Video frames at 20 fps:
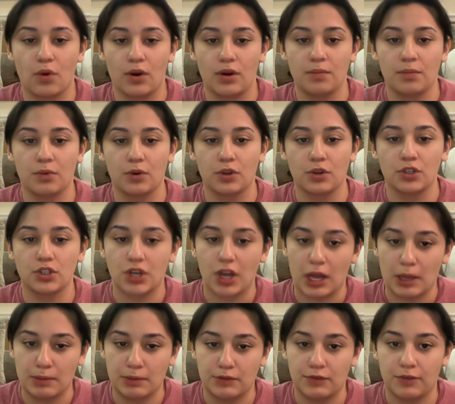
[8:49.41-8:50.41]
and more
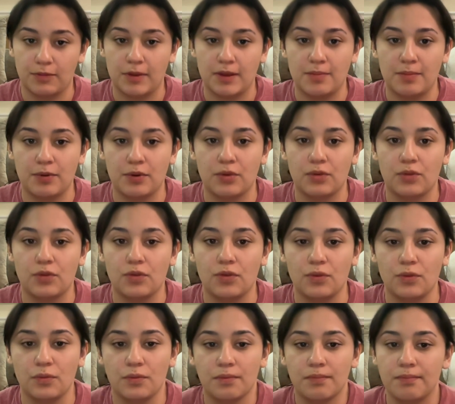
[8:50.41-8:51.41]
jobs for people
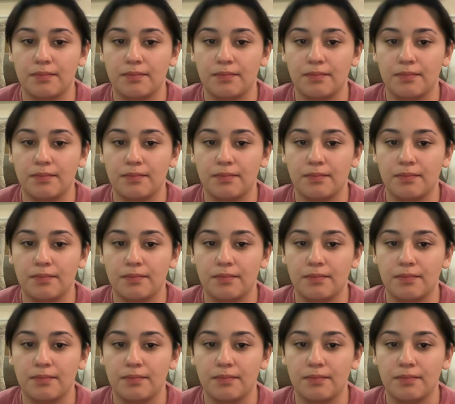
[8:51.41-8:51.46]
who